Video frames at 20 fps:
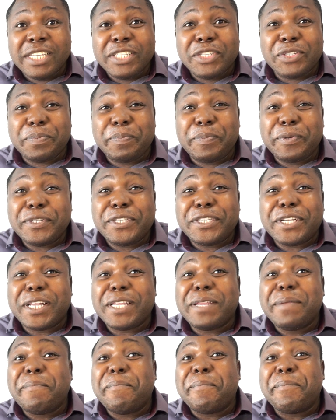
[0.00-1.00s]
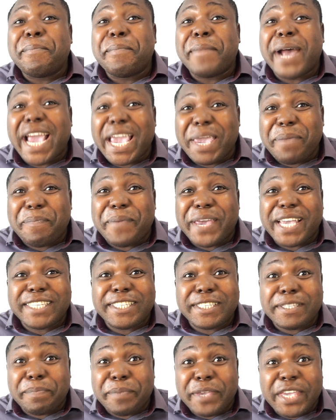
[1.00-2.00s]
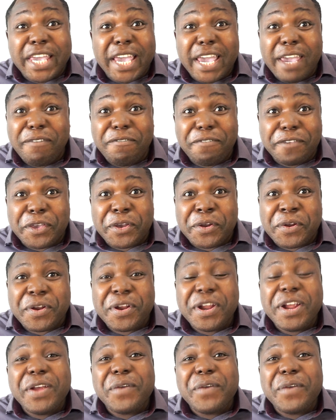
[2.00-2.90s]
to put on my best behavior